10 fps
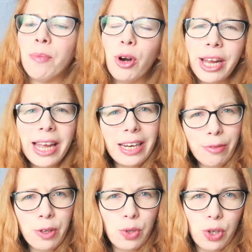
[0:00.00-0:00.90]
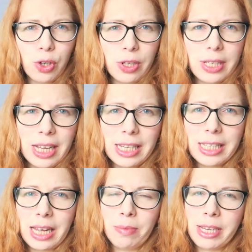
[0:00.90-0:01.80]
working in a few journals at the
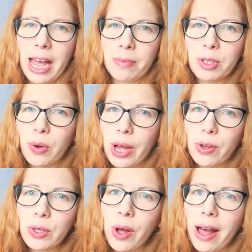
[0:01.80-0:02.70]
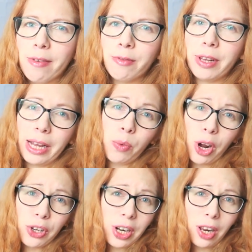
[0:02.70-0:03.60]
same time. So I also have like
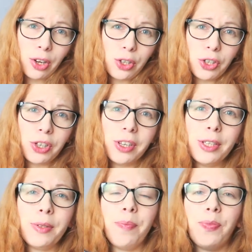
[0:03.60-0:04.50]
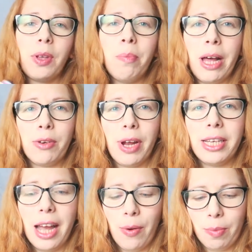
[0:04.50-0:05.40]
watercolor journals, but
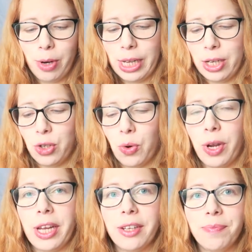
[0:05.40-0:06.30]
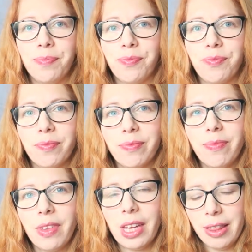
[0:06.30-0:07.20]
right now I'm really enjoying
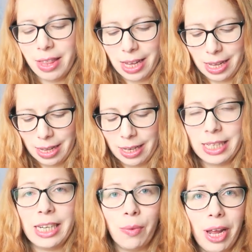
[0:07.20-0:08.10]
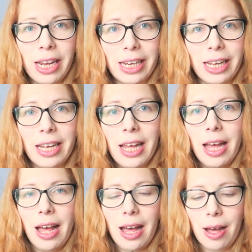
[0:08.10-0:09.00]
the Dina Wakley
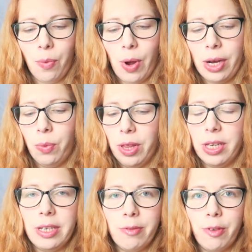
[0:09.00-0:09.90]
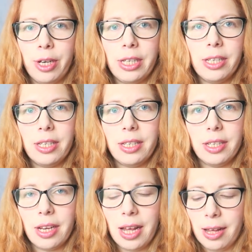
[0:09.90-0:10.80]
one with the different,